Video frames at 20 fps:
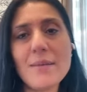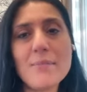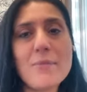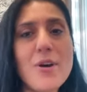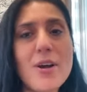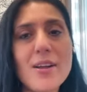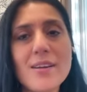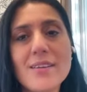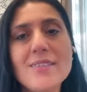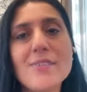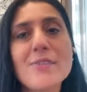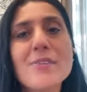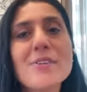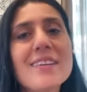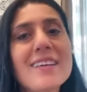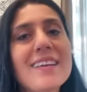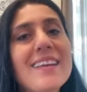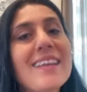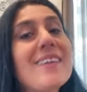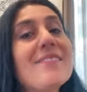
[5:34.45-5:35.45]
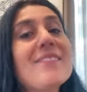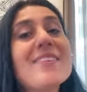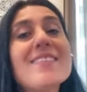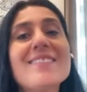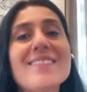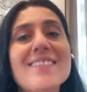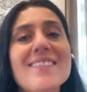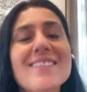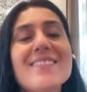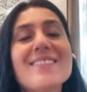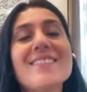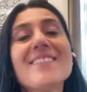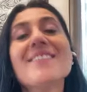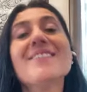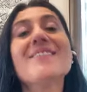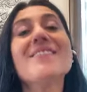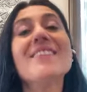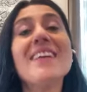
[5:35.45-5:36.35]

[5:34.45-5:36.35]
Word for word: come on don't give us this